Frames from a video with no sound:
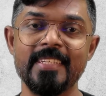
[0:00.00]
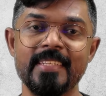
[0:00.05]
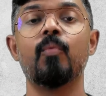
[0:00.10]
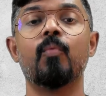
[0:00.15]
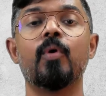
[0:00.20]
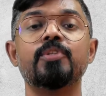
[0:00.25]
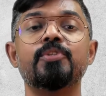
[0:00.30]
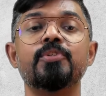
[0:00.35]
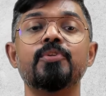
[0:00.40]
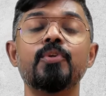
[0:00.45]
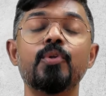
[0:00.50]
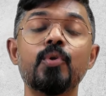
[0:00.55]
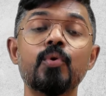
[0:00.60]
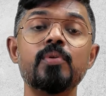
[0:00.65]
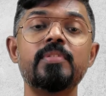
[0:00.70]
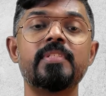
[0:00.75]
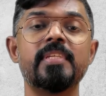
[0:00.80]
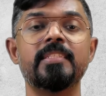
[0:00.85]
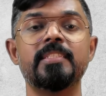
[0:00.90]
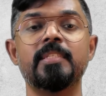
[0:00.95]
What you
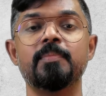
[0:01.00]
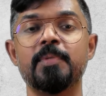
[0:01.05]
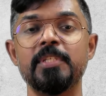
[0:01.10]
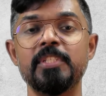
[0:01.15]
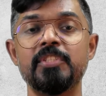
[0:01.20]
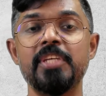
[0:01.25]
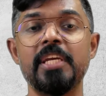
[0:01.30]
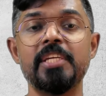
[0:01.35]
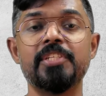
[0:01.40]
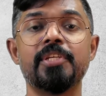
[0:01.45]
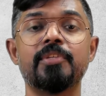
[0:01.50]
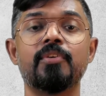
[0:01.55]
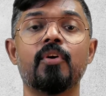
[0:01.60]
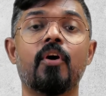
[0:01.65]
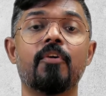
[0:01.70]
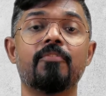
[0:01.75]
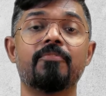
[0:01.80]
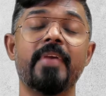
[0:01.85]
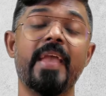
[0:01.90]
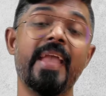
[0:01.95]
lose in depreciation
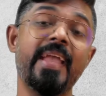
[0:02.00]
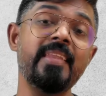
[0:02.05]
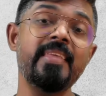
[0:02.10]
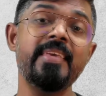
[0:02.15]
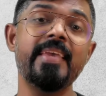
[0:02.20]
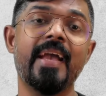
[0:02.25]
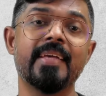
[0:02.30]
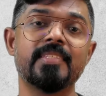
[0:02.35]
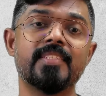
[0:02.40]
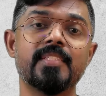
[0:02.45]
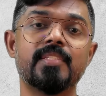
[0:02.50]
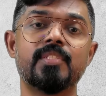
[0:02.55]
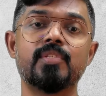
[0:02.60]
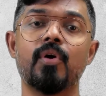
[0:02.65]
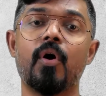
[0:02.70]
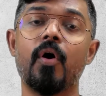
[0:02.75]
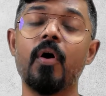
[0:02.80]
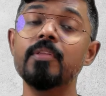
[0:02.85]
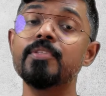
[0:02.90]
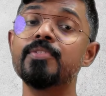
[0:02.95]
of any assets
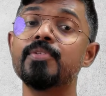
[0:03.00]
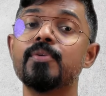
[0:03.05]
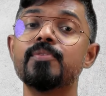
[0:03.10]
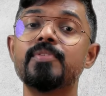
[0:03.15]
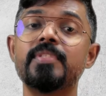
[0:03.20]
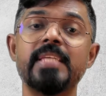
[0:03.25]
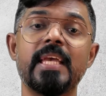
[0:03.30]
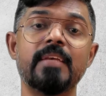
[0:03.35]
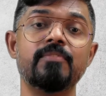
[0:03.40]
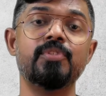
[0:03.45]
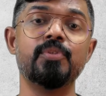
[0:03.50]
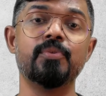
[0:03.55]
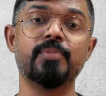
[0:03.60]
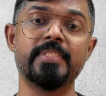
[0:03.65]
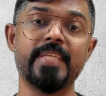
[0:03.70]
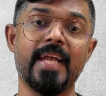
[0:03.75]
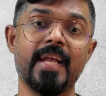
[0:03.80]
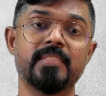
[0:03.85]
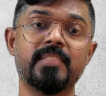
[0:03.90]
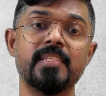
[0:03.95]
also saves you
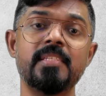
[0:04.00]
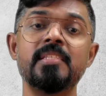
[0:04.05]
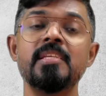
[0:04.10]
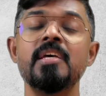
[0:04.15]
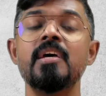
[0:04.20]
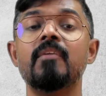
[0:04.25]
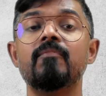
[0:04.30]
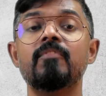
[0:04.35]
taxes,